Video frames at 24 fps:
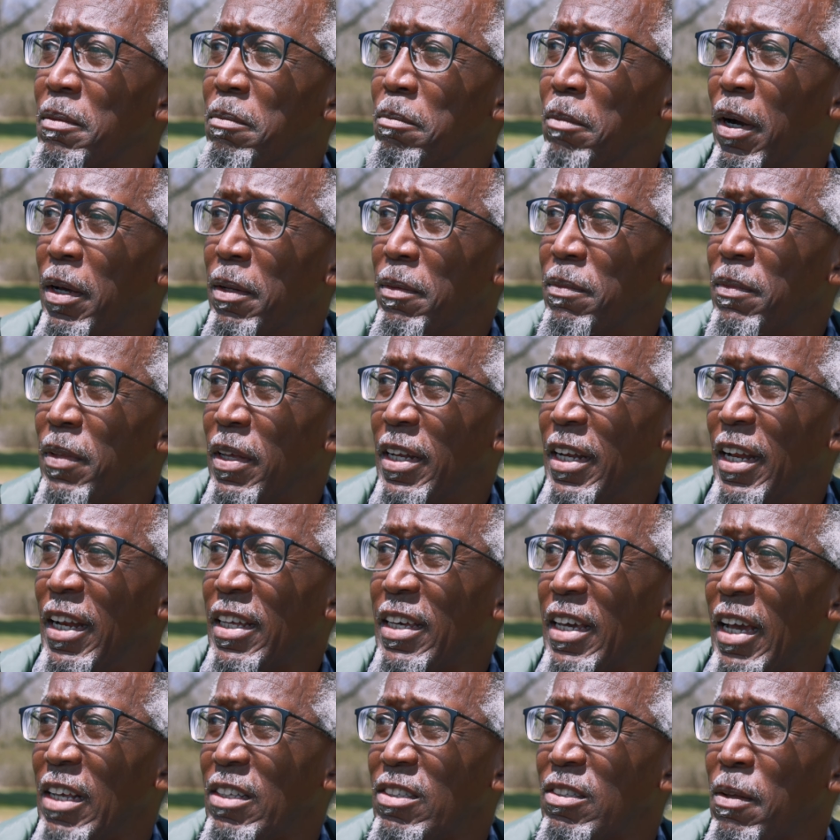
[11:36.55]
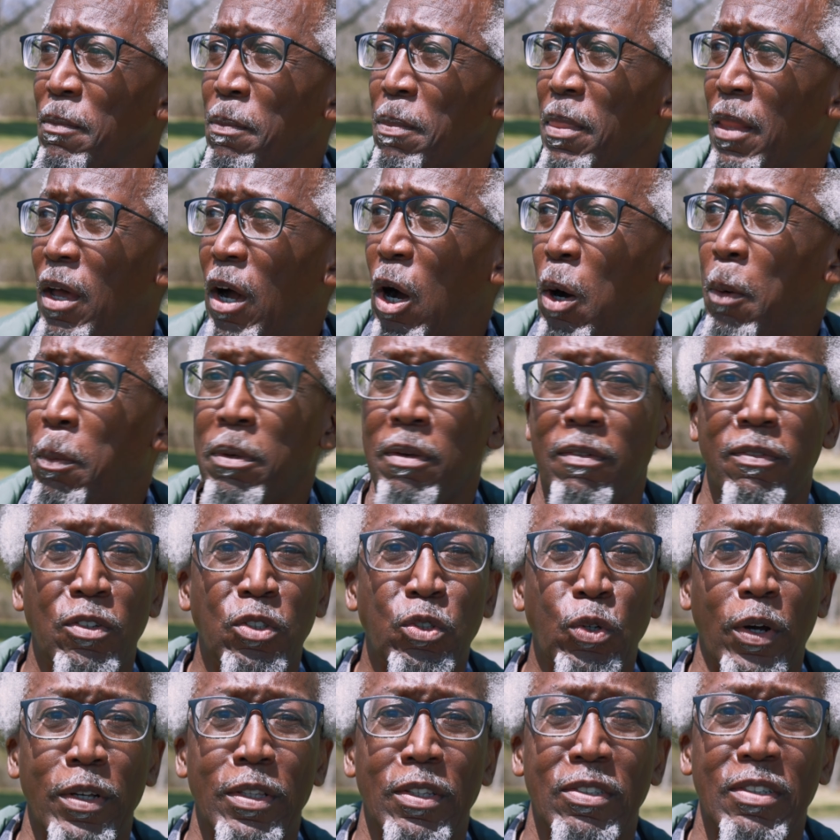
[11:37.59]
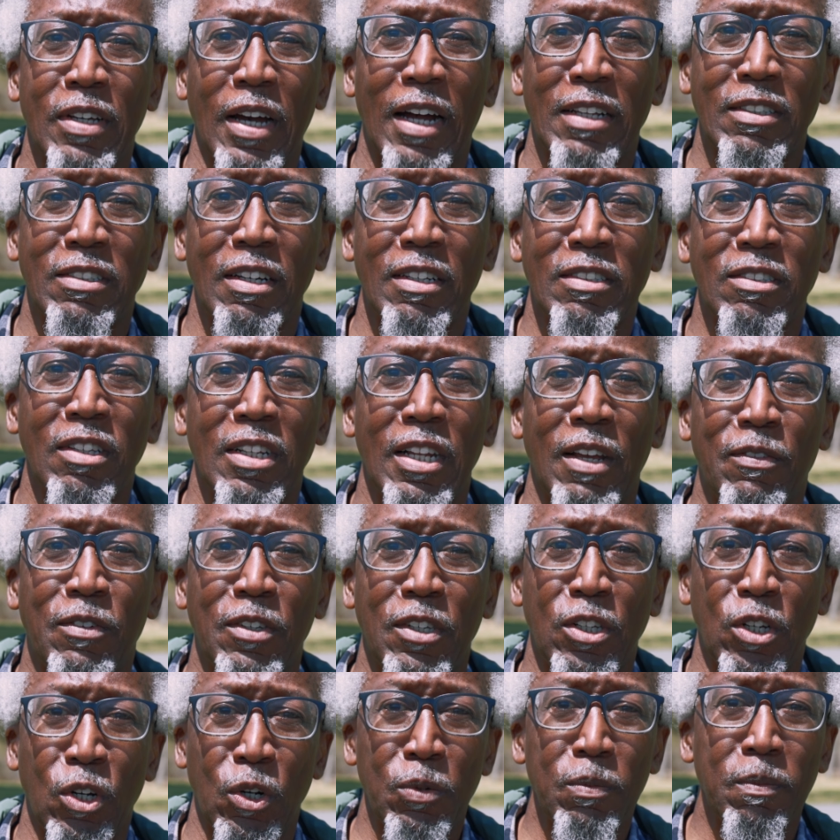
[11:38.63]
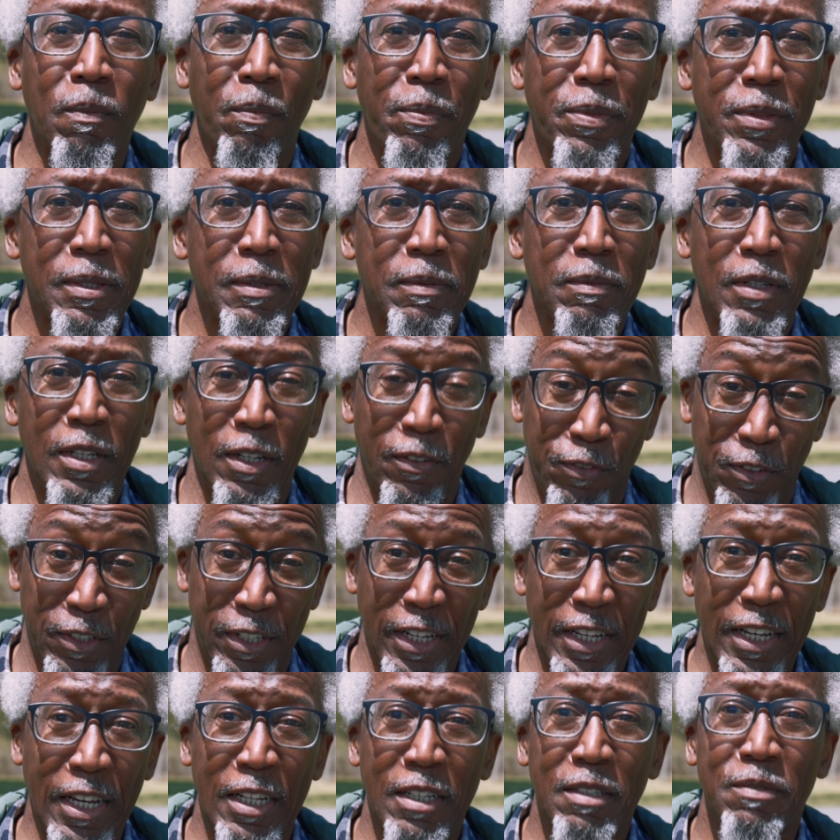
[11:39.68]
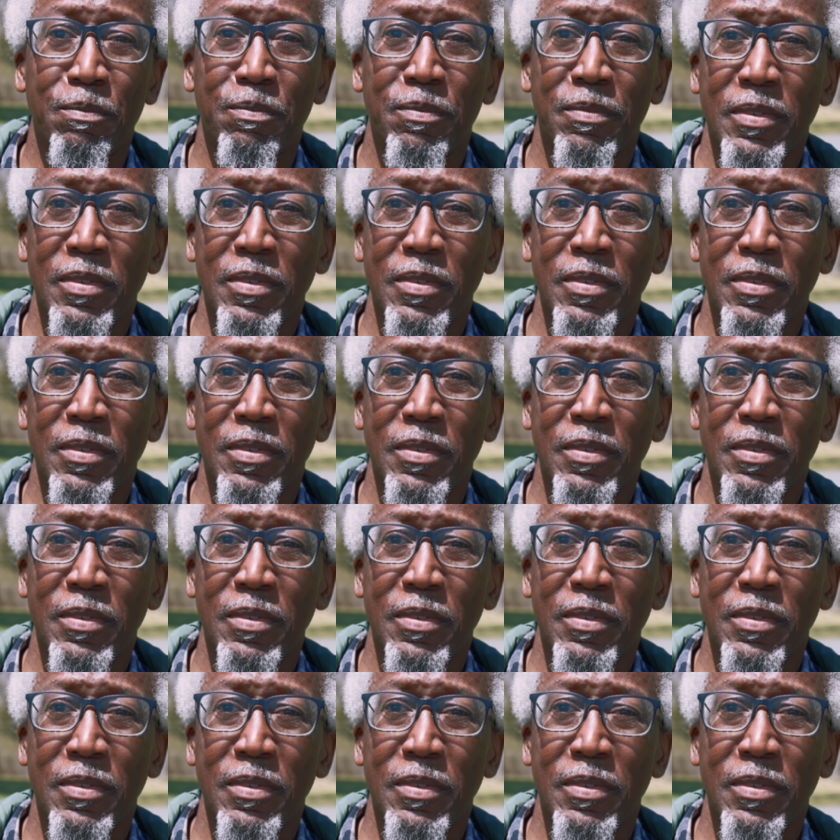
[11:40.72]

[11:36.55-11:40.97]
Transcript: But in any case, I hope you've enjoyed this content, and if you do, and if you did,